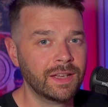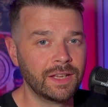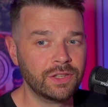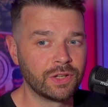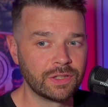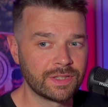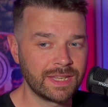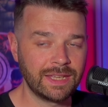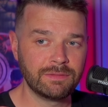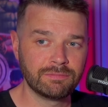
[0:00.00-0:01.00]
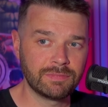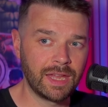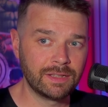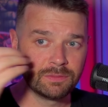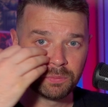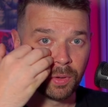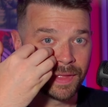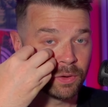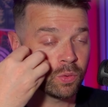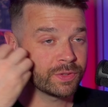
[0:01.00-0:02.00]
You can see then what
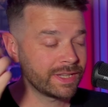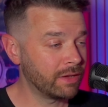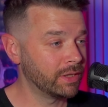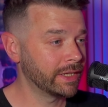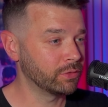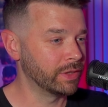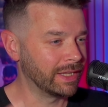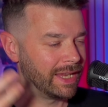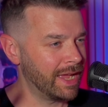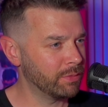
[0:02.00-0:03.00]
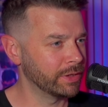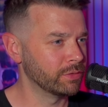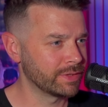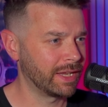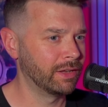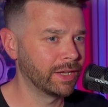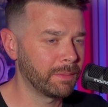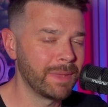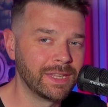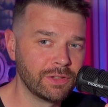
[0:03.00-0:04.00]
they all sound like, or you can hear what they all sound like
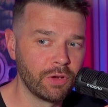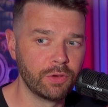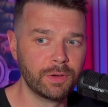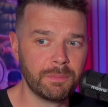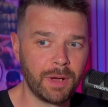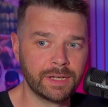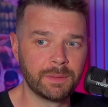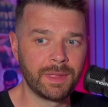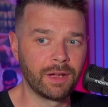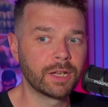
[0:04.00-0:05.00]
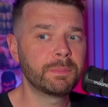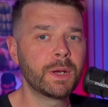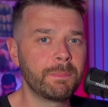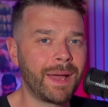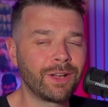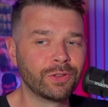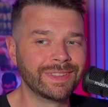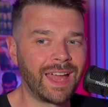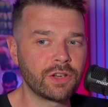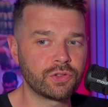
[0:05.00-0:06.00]
and make your own mind up there. I'm going to put it back
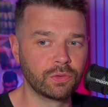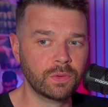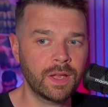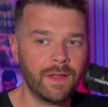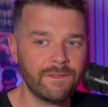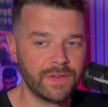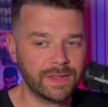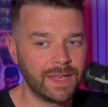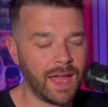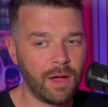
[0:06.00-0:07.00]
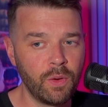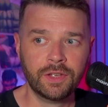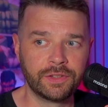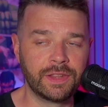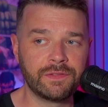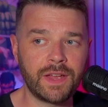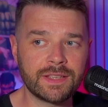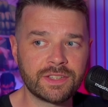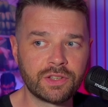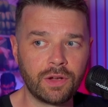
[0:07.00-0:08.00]
on natural for now. So the
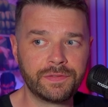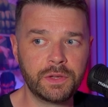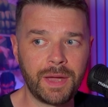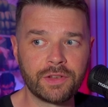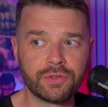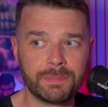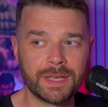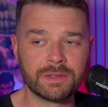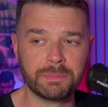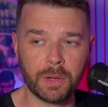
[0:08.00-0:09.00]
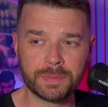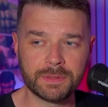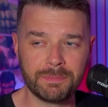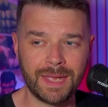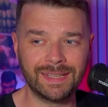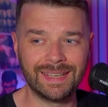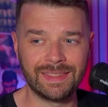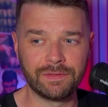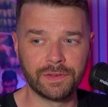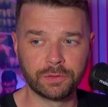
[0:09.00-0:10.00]
advanced has got a few extra bits and bobs, mainly
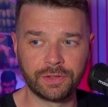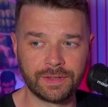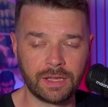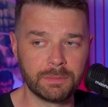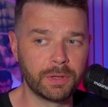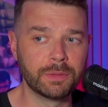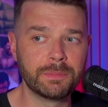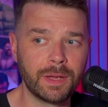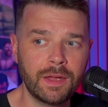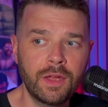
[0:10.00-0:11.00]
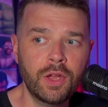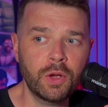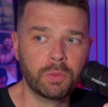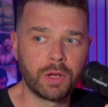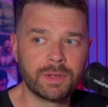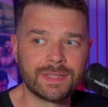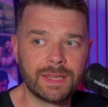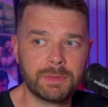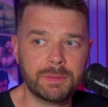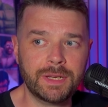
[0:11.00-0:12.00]
the filters down the bottom, but we'll go into
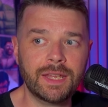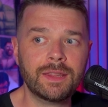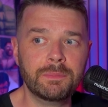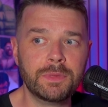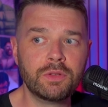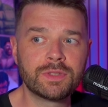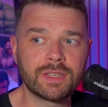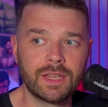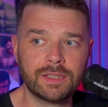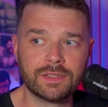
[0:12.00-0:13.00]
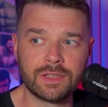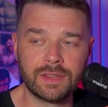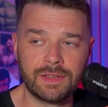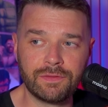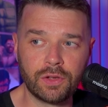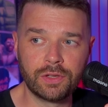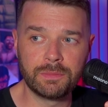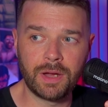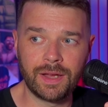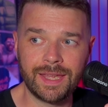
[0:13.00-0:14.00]
them in a minute. The mute and the
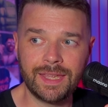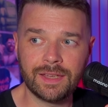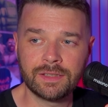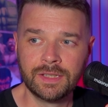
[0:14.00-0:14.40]
volume are here.